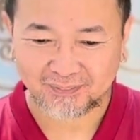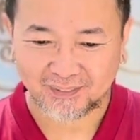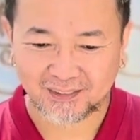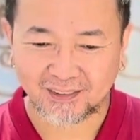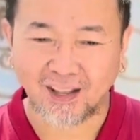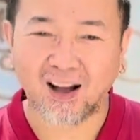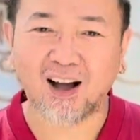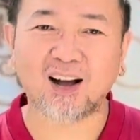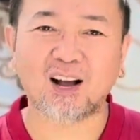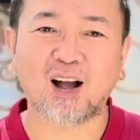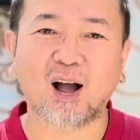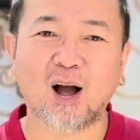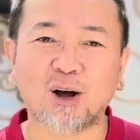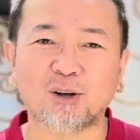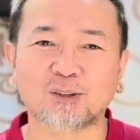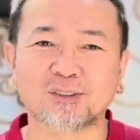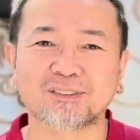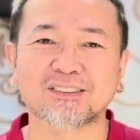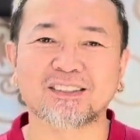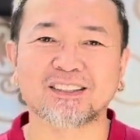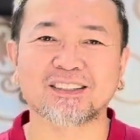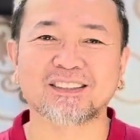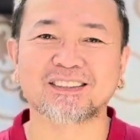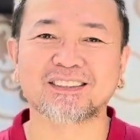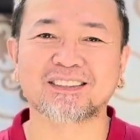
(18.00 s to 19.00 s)
knock
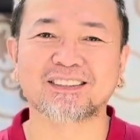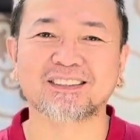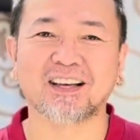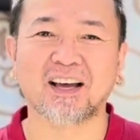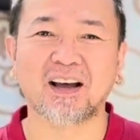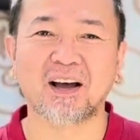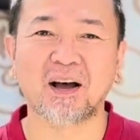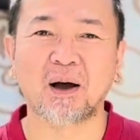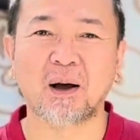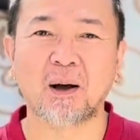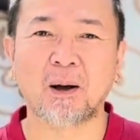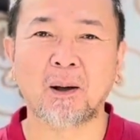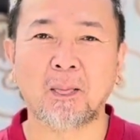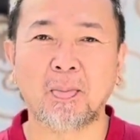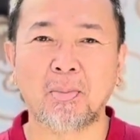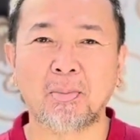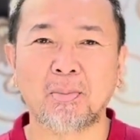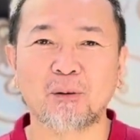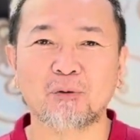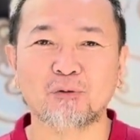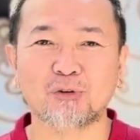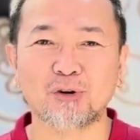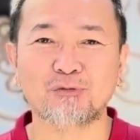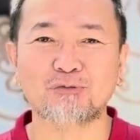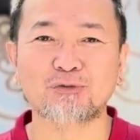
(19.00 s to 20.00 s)
out this
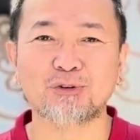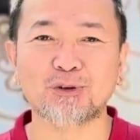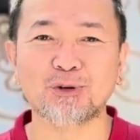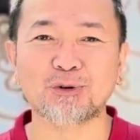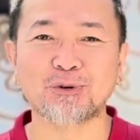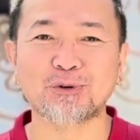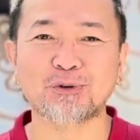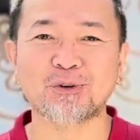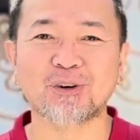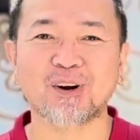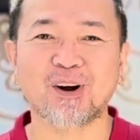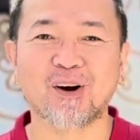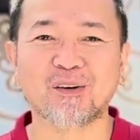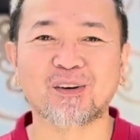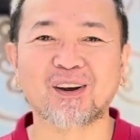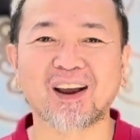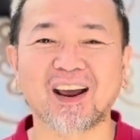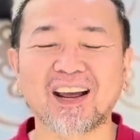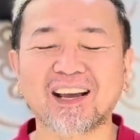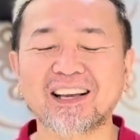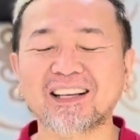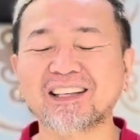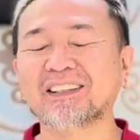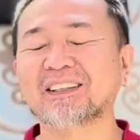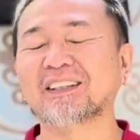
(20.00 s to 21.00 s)
review,
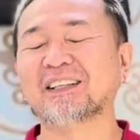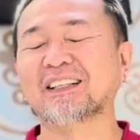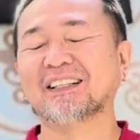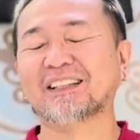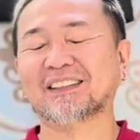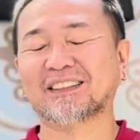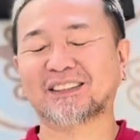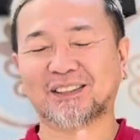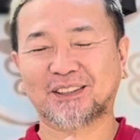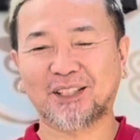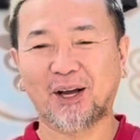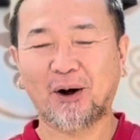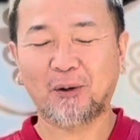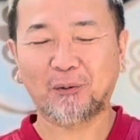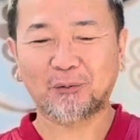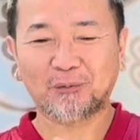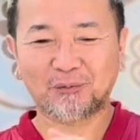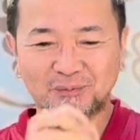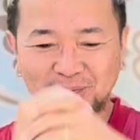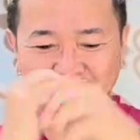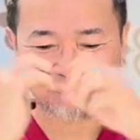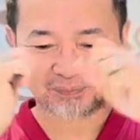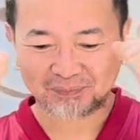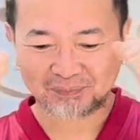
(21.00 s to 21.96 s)
okay? So,